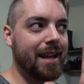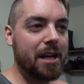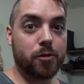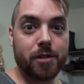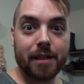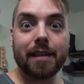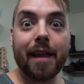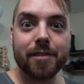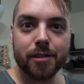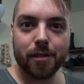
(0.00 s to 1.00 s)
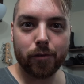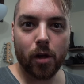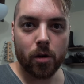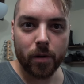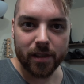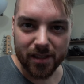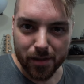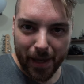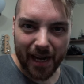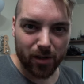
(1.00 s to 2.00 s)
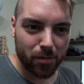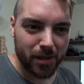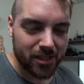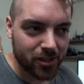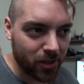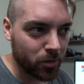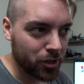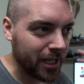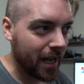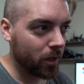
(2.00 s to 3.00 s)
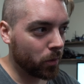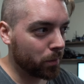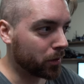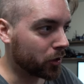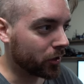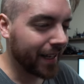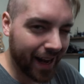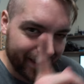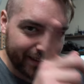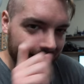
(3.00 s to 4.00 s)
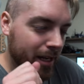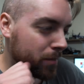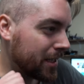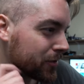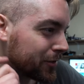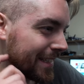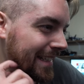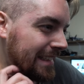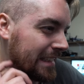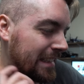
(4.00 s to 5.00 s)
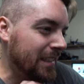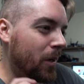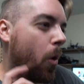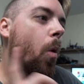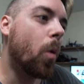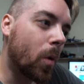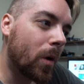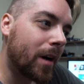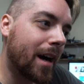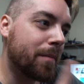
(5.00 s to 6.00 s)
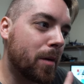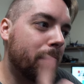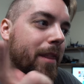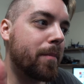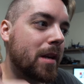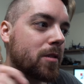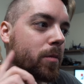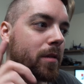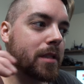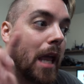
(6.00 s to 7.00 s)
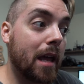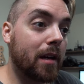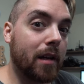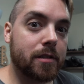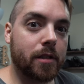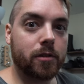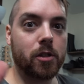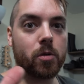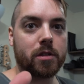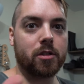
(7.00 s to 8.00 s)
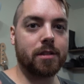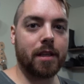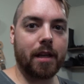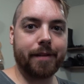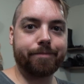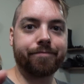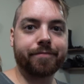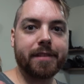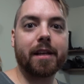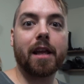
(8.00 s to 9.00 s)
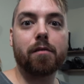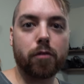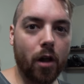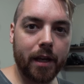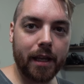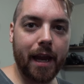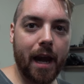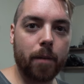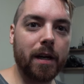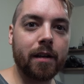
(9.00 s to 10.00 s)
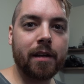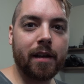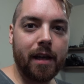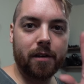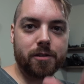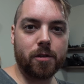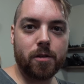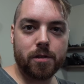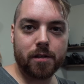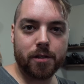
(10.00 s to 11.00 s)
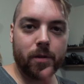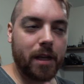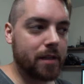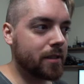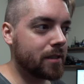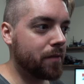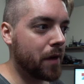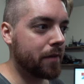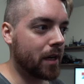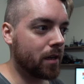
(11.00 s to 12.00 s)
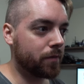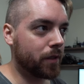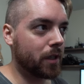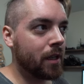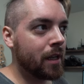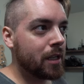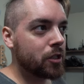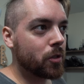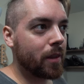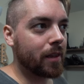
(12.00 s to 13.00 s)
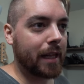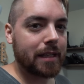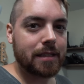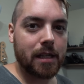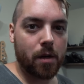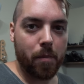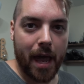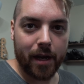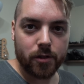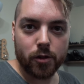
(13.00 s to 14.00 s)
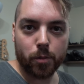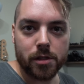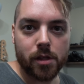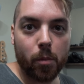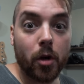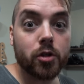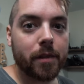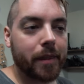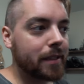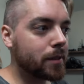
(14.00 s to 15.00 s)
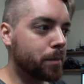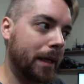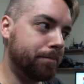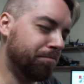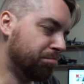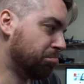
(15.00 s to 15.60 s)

interesting lens to vlog with because the background would be so shallow and blurry. I think that could be interesting. Or I'm going to put that money towards a Canon SL2 as just like a dedicated vlogging camera. And I'll still use the Sony a6500 for shooting the like cinematic, super slow motion things, but